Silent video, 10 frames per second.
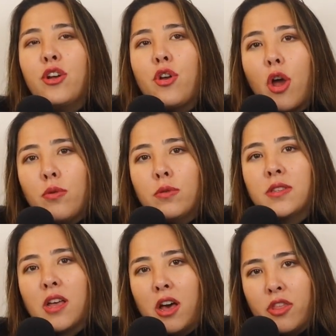
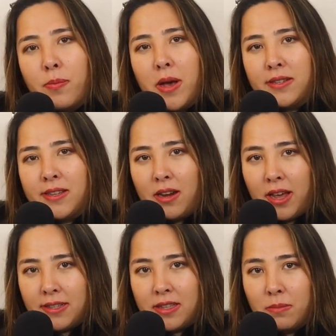knows the other person
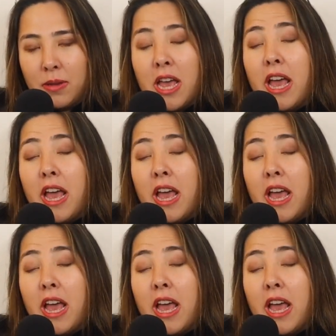likes them.